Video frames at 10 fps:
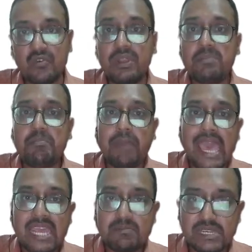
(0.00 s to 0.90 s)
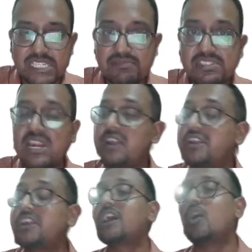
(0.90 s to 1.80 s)
So when man must have
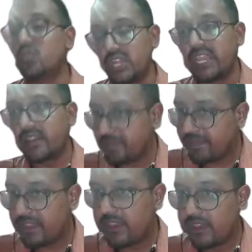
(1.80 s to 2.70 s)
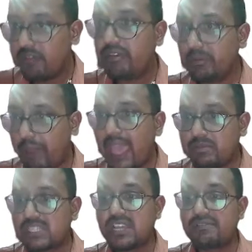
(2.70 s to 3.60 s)
started counting,
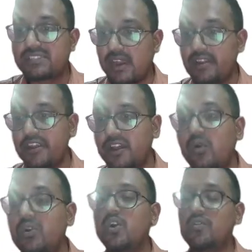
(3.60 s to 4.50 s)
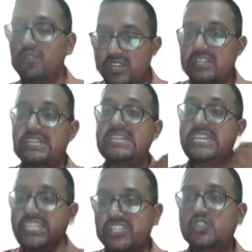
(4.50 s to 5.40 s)
or we
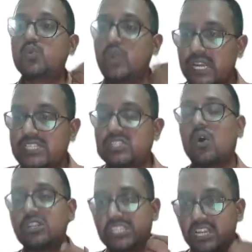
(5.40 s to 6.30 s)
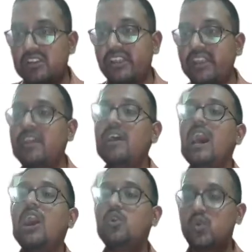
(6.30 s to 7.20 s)
teach students or children
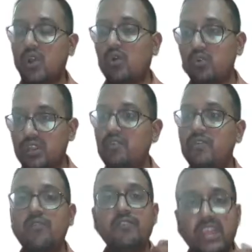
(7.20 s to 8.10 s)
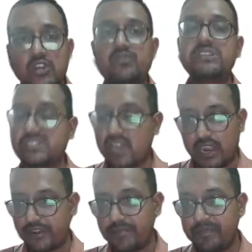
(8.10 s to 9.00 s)
how to count, from where do we
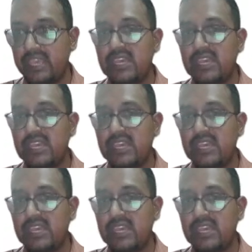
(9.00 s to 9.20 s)
start?